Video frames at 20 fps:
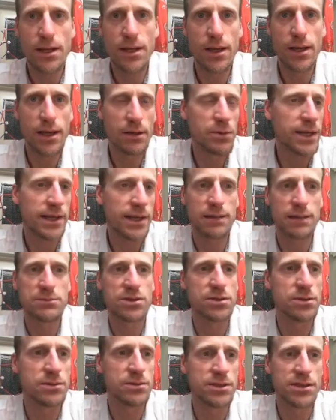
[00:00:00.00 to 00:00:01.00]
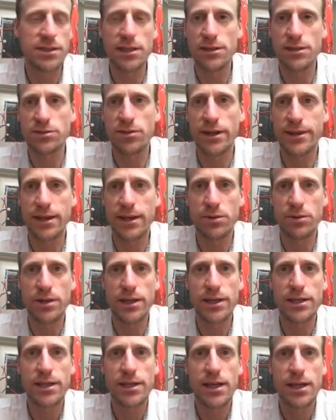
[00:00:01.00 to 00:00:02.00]
And when it comes to just illustrate that with
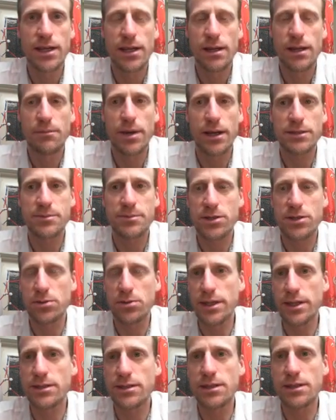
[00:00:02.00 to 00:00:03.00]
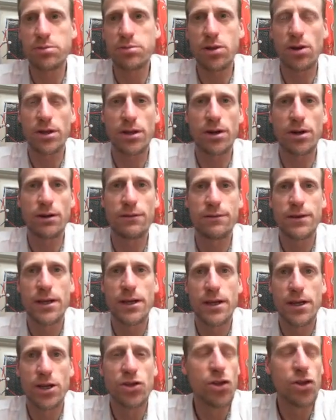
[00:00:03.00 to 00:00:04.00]
a power spectral density plot of
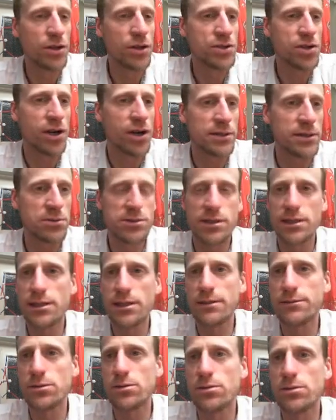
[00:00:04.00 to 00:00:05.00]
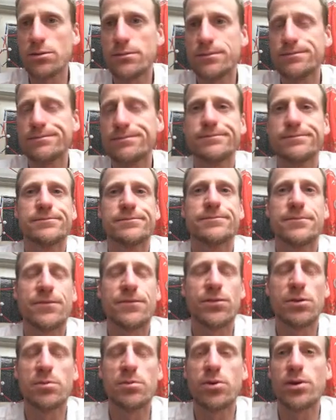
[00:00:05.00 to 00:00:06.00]
non-tidal sea level
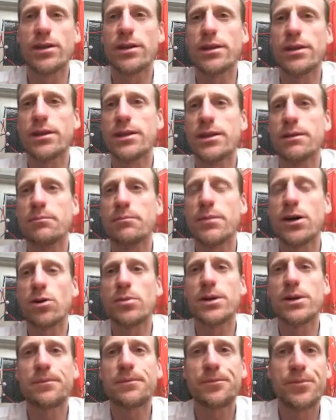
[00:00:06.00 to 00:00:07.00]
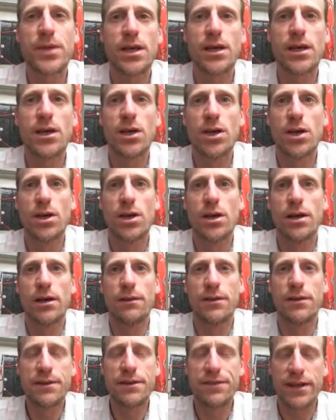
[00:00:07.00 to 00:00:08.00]
for a point in Melbourne,
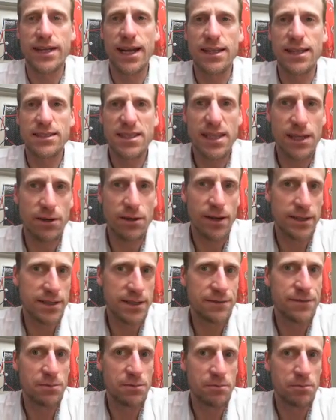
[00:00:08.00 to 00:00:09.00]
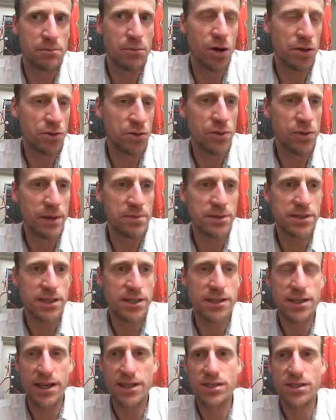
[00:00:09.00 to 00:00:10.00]
the different colours here are different model
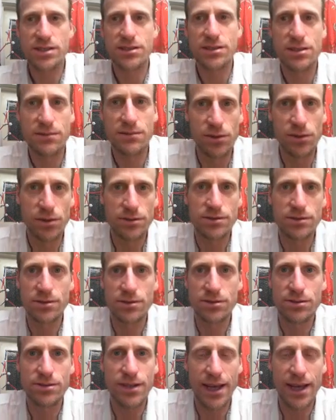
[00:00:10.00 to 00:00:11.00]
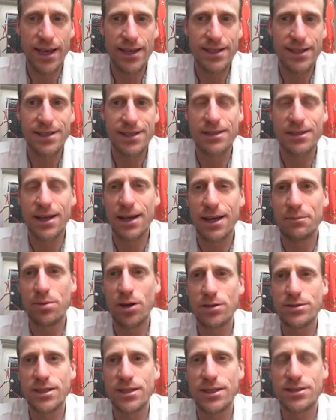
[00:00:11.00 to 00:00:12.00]
representations versus a
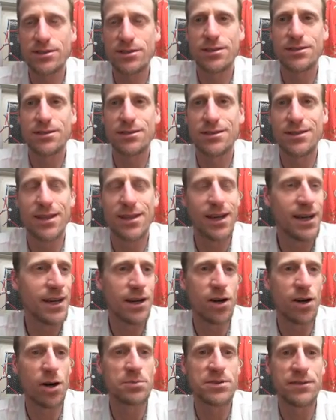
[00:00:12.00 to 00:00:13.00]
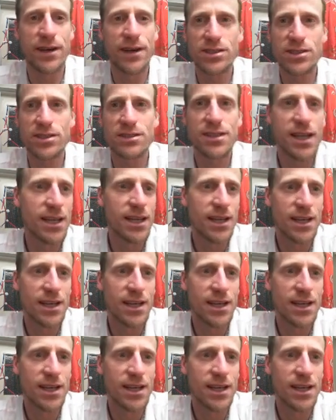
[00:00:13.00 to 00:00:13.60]
processed observation.